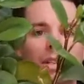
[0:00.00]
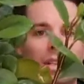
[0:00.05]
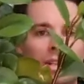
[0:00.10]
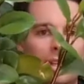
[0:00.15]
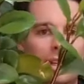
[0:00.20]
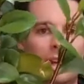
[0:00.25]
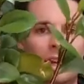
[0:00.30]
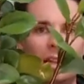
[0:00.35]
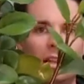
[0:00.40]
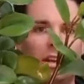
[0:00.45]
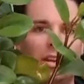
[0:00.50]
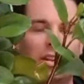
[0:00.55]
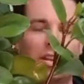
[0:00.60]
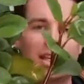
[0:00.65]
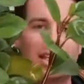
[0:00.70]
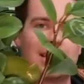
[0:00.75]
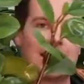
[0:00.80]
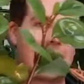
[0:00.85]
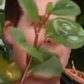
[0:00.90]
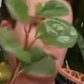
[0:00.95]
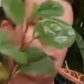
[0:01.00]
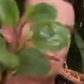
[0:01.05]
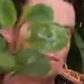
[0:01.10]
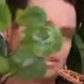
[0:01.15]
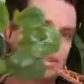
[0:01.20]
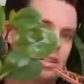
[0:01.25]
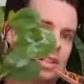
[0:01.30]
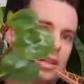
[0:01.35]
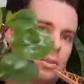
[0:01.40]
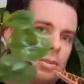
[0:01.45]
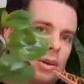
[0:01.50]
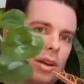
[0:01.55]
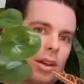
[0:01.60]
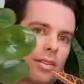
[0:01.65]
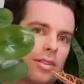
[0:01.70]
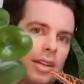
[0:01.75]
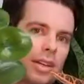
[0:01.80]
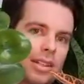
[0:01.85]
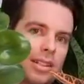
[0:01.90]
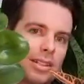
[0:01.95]
A lot of these are absolutely
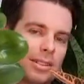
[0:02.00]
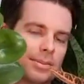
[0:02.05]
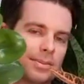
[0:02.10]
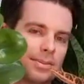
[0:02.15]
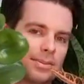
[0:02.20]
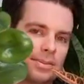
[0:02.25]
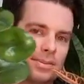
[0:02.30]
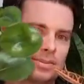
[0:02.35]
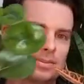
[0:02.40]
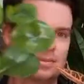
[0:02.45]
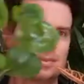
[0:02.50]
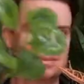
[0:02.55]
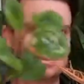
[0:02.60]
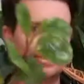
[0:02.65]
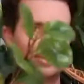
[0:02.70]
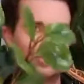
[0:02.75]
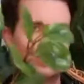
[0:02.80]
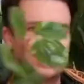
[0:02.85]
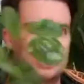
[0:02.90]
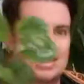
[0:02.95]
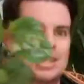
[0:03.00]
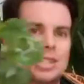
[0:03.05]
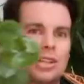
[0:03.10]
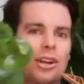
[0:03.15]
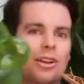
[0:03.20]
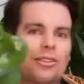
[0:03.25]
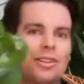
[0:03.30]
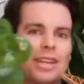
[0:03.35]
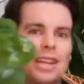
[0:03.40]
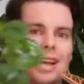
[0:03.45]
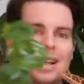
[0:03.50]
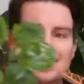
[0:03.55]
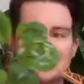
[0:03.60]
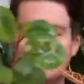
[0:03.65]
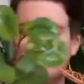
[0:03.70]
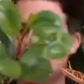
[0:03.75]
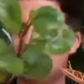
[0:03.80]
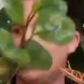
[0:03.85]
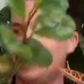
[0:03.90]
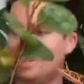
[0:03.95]
perfect. Sorry if you can't see
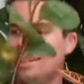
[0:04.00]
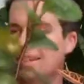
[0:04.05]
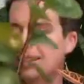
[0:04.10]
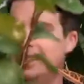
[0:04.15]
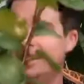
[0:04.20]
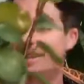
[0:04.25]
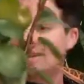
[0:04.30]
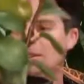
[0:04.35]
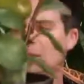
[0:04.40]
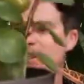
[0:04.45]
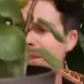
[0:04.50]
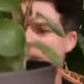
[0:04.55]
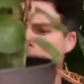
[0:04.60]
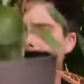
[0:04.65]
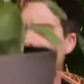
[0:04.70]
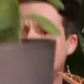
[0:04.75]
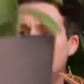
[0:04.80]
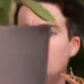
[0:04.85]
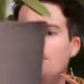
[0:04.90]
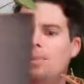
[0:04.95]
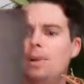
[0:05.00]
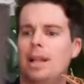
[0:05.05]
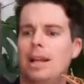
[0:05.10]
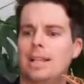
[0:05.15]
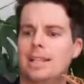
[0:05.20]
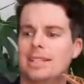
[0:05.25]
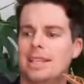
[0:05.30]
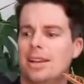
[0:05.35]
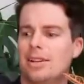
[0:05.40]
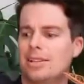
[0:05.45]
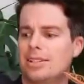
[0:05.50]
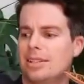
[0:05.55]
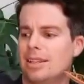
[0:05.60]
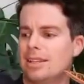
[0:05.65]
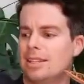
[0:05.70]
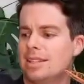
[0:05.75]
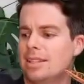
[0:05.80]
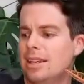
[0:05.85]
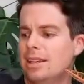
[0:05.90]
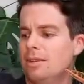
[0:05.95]
me. There's a lot of plants here, as you can
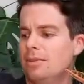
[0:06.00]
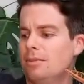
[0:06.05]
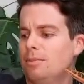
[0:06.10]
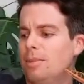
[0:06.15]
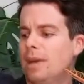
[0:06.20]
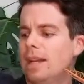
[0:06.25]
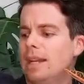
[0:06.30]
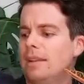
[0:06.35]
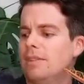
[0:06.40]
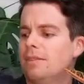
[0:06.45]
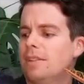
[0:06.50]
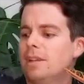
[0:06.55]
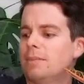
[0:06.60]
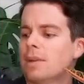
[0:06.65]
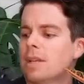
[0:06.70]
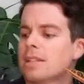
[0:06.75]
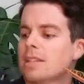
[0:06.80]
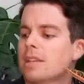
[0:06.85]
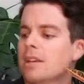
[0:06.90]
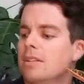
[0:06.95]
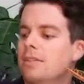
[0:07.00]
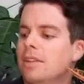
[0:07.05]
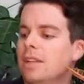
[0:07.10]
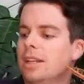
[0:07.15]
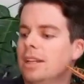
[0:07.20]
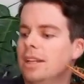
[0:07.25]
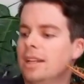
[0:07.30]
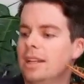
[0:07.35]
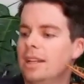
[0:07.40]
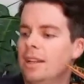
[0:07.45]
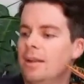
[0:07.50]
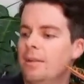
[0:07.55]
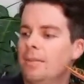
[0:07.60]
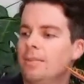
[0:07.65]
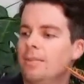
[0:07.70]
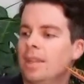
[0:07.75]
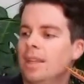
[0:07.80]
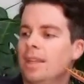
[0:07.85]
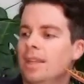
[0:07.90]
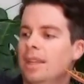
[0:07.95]
see. Barely fit myself in.
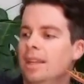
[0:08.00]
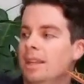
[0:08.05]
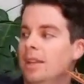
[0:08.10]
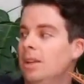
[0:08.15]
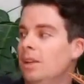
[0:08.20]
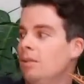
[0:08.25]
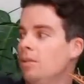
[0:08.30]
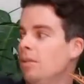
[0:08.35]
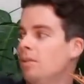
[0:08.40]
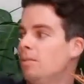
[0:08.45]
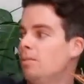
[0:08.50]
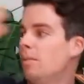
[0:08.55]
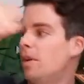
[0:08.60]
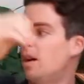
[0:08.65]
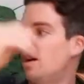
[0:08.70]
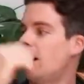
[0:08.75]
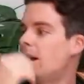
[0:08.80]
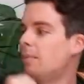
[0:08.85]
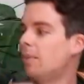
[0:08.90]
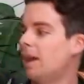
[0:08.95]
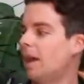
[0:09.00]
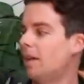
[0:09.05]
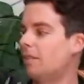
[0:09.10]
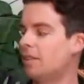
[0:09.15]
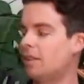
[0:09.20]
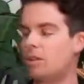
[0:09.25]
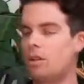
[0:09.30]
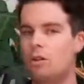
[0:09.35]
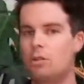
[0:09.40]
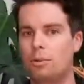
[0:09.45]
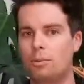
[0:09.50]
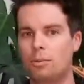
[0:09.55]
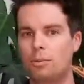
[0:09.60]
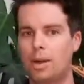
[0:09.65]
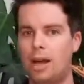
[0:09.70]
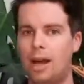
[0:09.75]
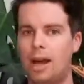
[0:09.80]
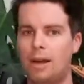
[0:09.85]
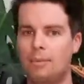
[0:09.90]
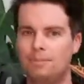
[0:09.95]
Behind we have a golden
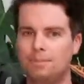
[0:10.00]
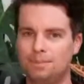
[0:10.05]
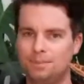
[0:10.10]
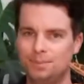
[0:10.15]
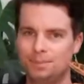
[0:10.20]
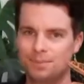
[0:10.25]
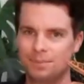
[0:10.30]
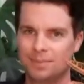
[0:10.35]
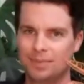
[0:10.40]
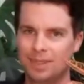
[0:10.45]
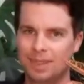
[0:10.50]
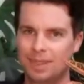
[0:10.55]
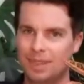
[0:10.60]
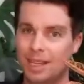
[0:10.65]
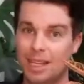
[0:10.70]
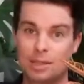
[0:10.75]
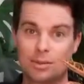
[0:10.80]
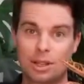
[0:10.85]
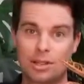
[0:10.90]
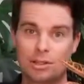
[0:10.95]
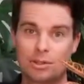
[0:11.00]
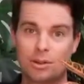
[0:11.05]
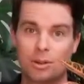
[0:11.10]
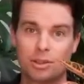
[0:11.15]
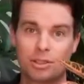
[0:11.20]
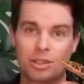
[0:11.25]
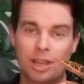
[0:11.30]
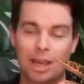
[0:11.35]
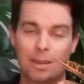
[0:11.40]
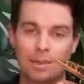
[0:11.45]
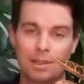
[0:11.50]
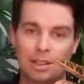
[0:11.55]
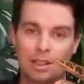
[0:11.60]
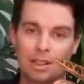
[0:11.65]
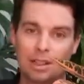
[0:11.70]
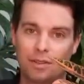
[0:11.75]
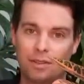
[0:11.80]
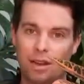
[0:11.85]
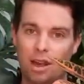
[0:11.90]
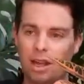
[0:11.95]
palm. These ones are also absolutely
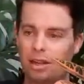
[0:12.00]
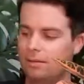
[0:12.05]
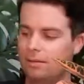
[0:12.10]
fine.